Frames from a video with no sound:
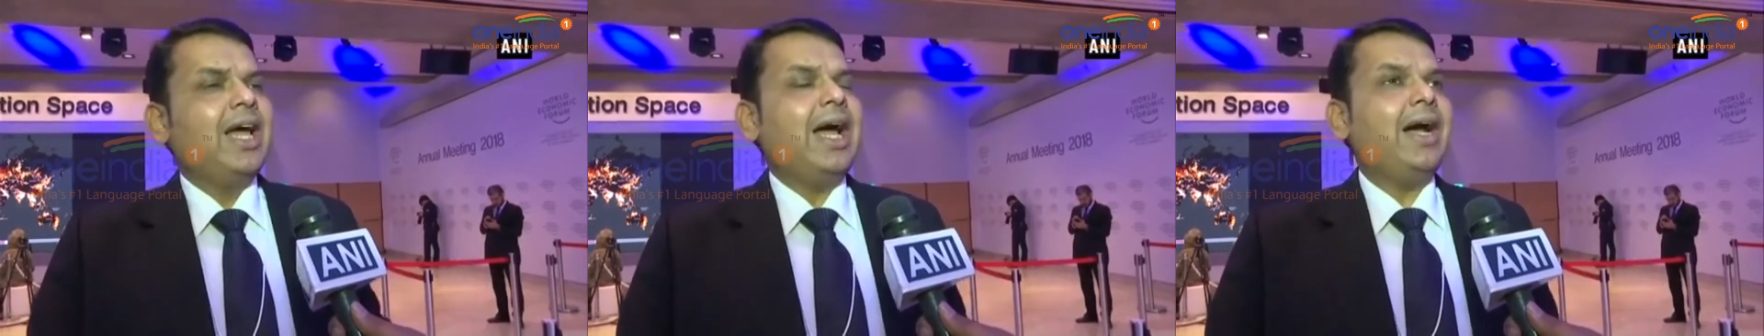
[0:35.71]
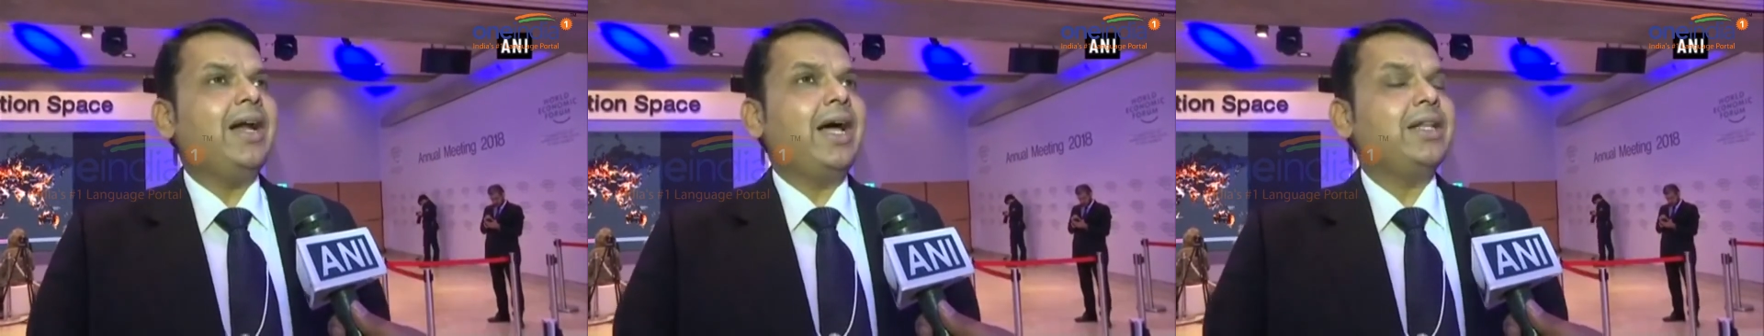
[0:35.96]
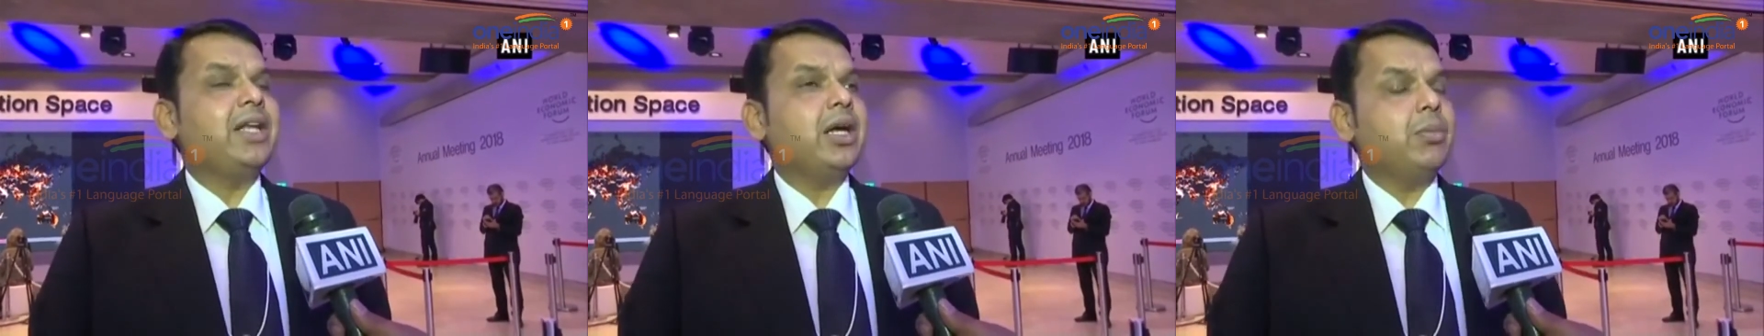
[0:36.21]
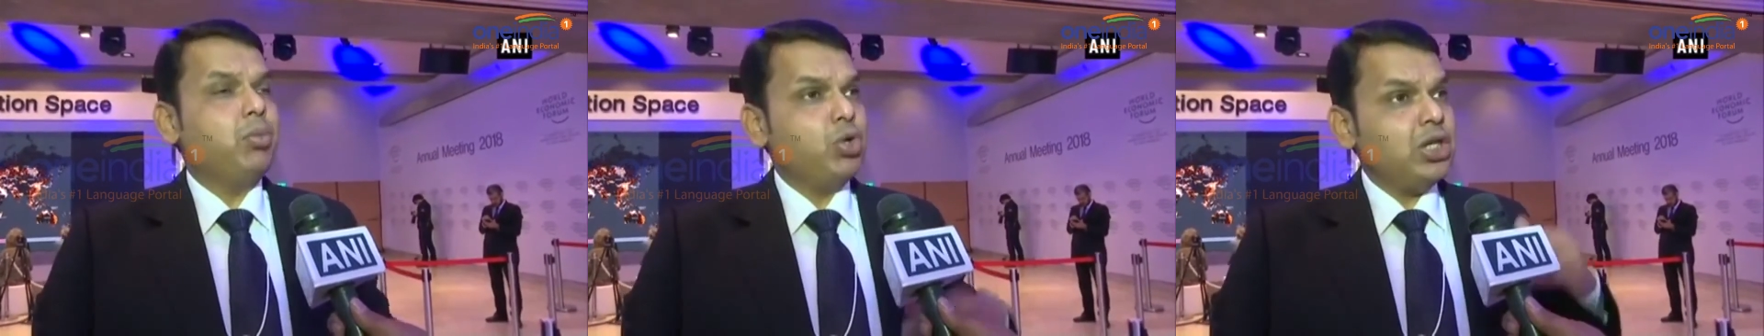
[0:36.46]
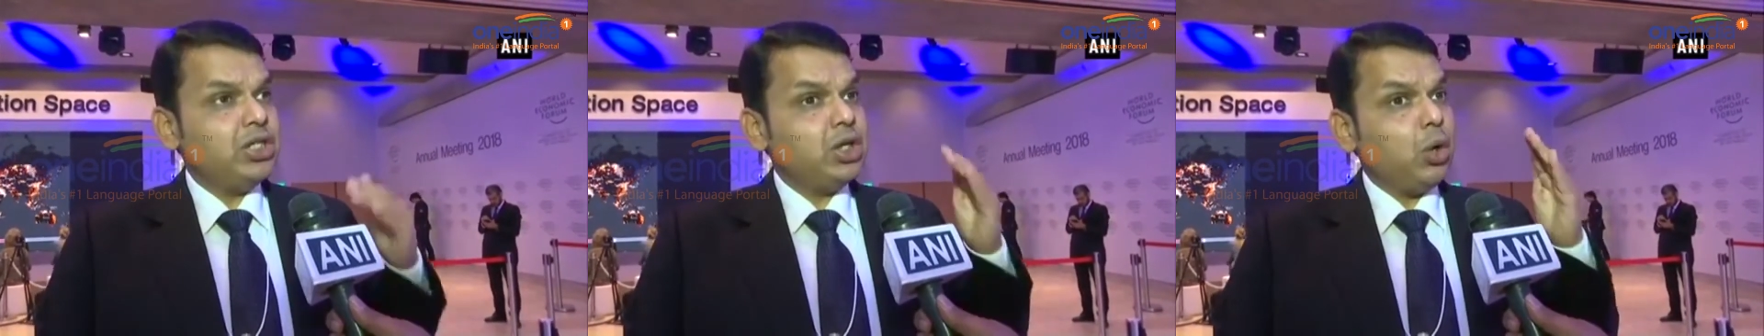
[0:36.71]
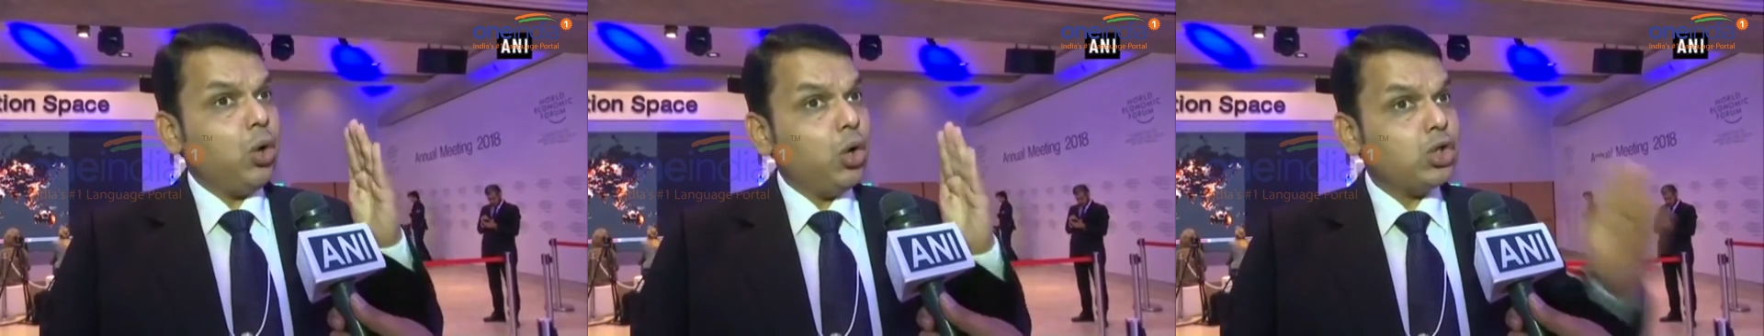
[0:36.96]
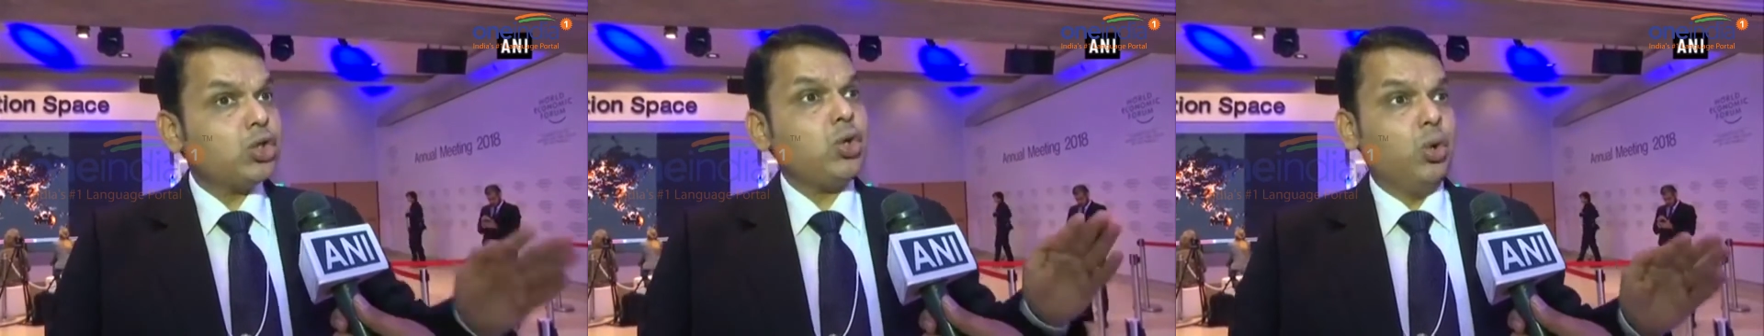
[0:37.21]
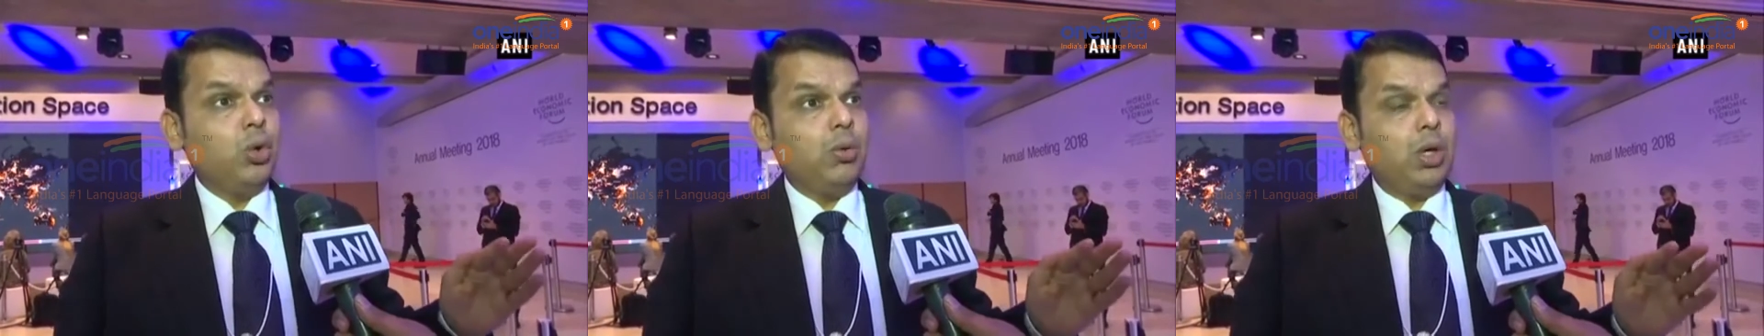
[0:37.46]
and I think Modi ji
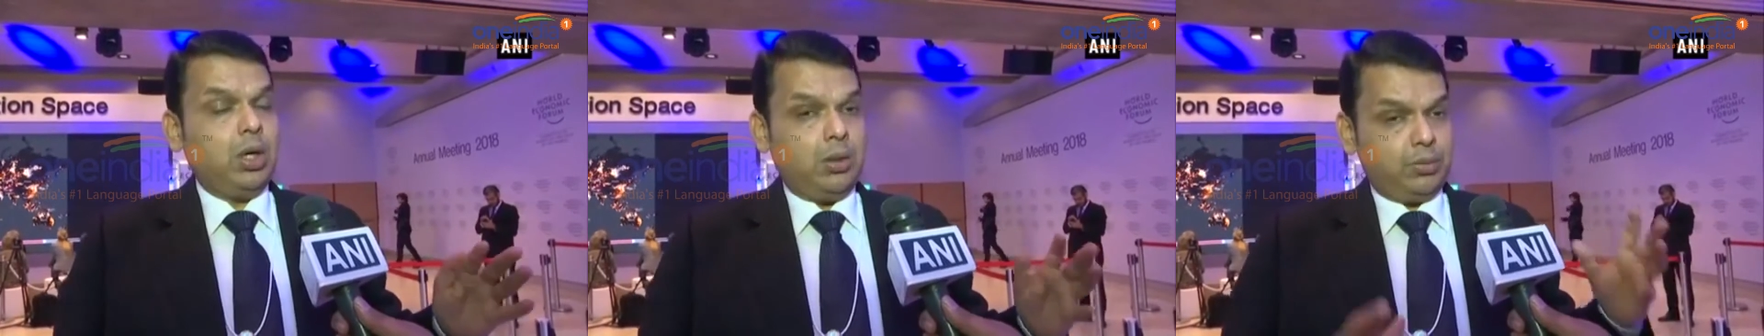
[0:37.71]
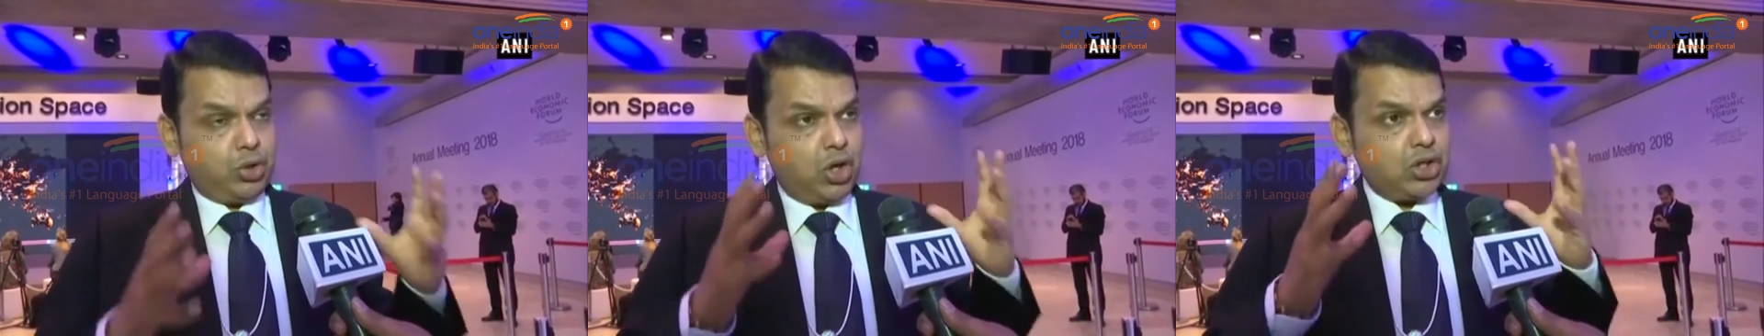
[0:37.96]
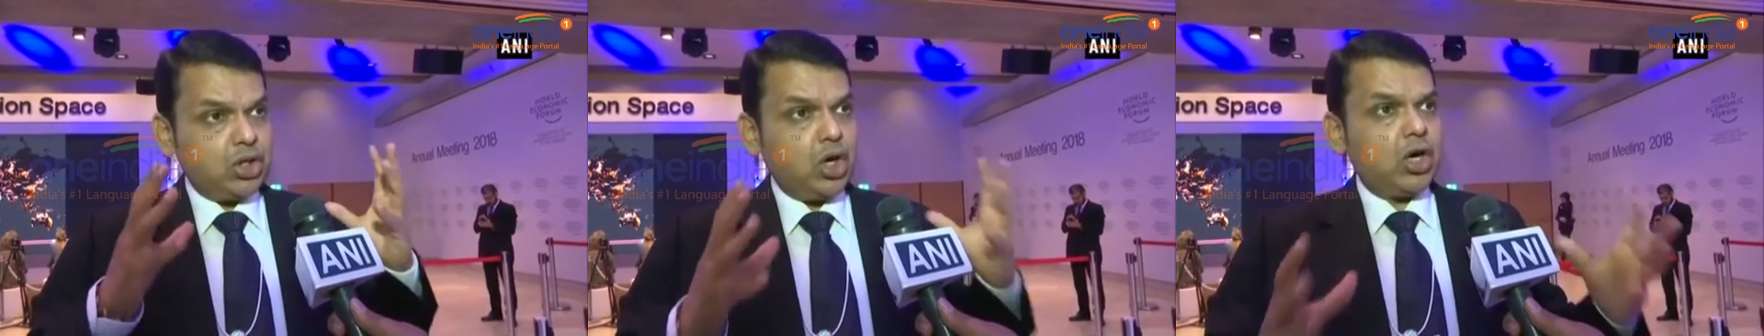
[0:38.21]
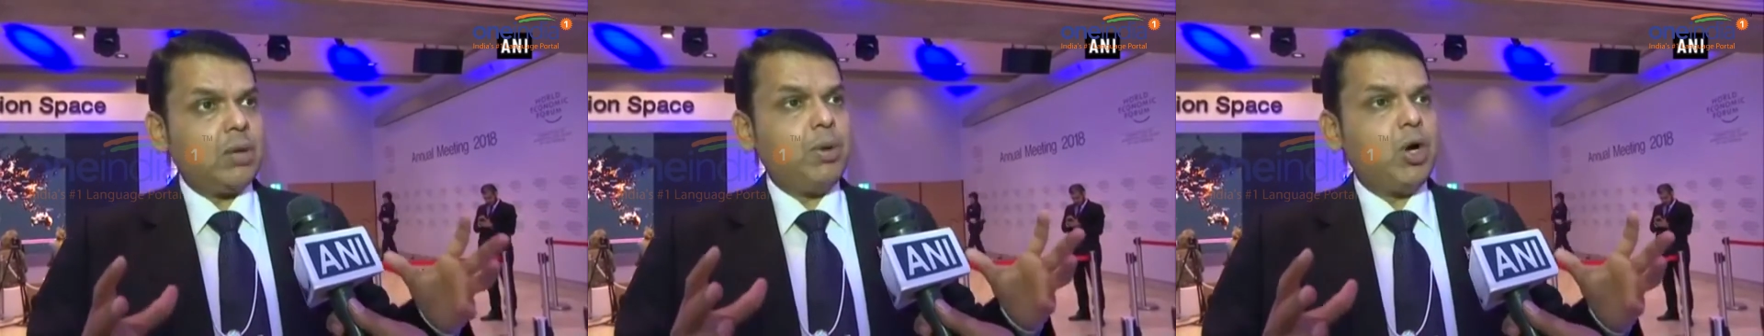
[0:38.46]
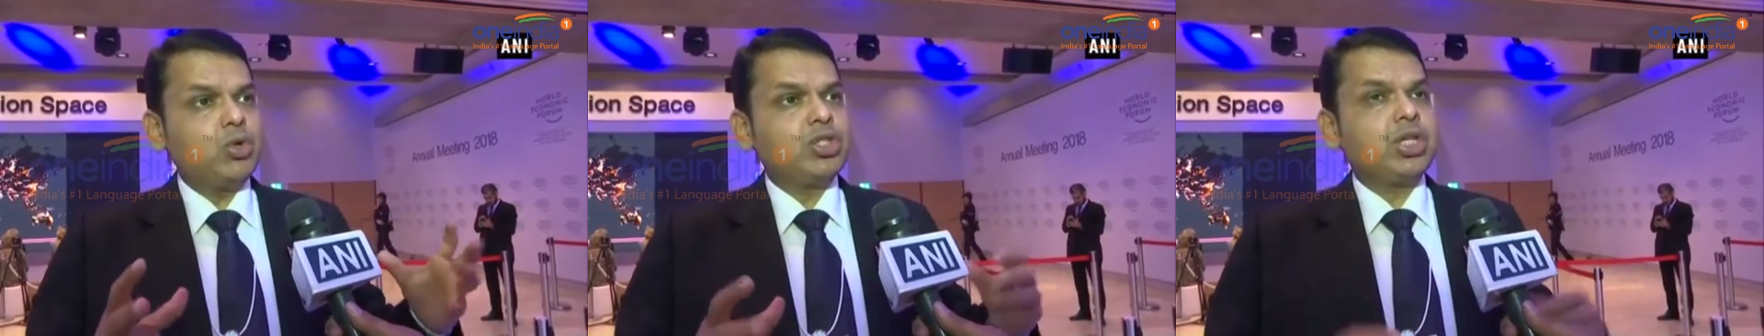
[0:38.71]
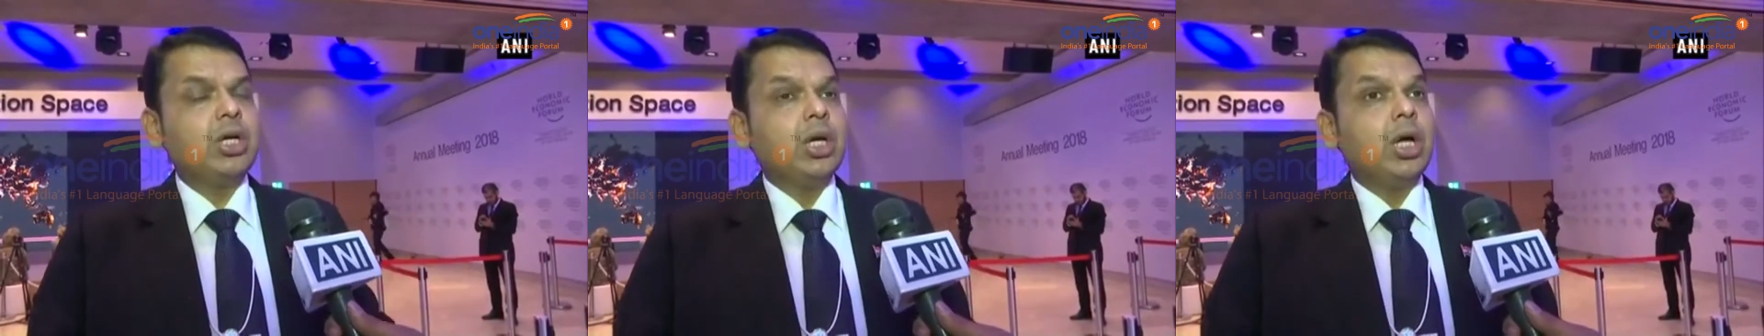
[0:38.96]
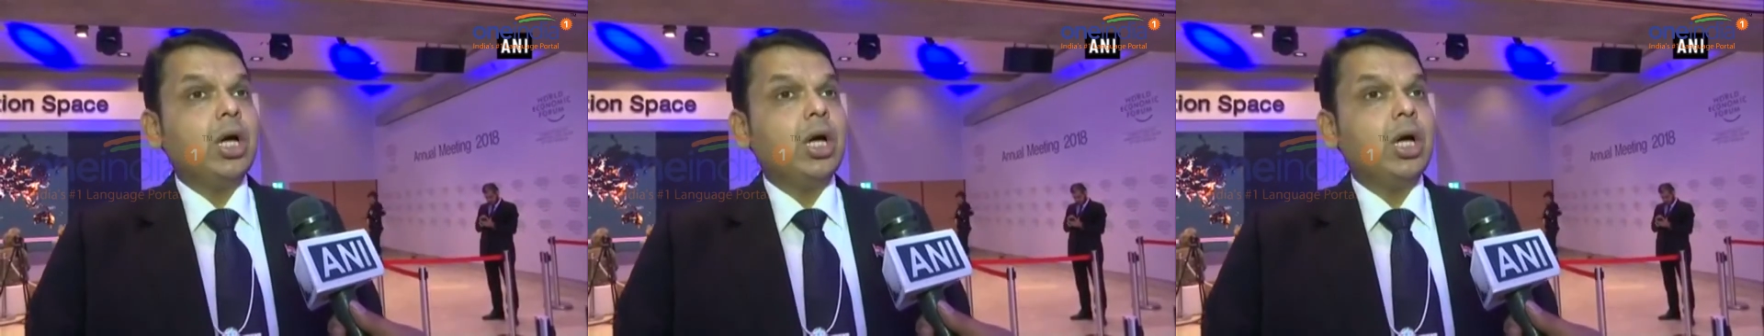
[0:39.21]
also uh, talked a lot about uh,